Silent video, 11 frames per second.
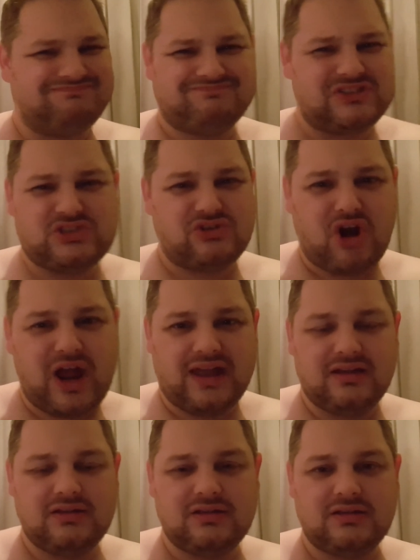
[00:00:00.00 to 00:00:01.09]
That's not right.
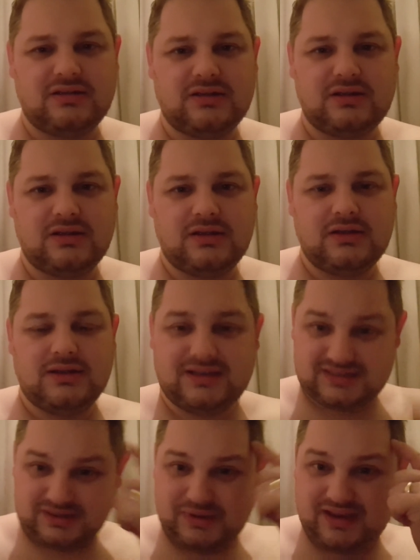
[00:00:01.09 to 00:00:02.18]

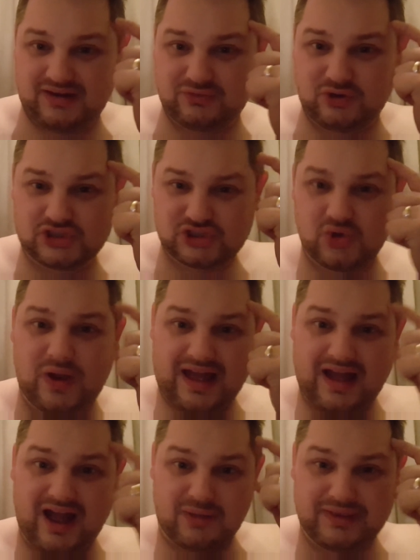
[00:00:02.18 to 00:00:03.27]
It's up here. I've got to sort
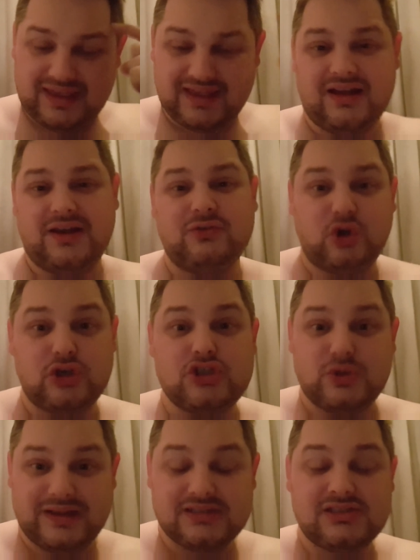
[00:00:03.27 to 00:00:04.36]
out up here, and I've got to
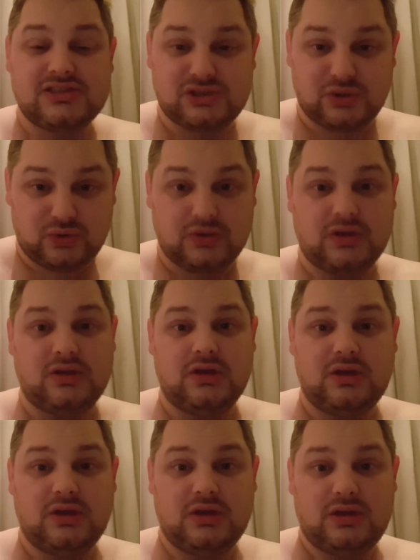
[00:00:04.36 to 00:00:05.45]
do it soon.
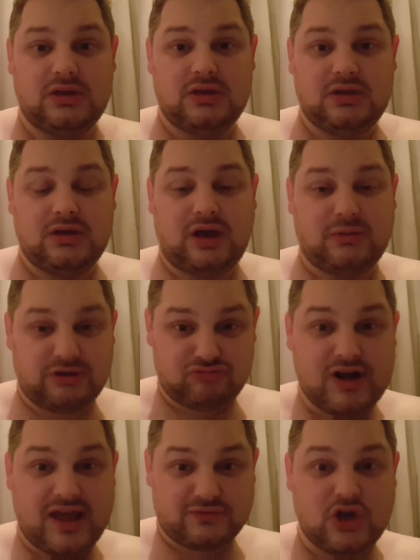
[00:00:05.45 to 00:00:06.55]
I'm going to
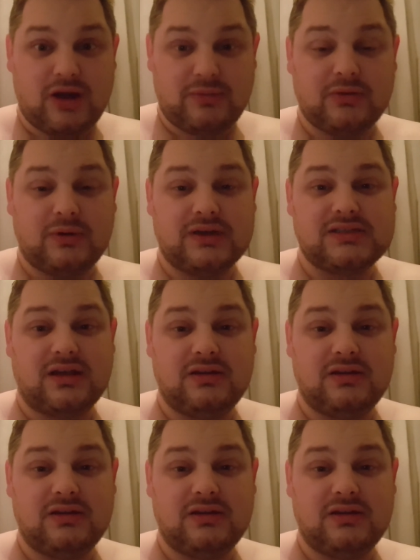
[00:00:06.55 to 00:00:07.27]
run out of time otherwise.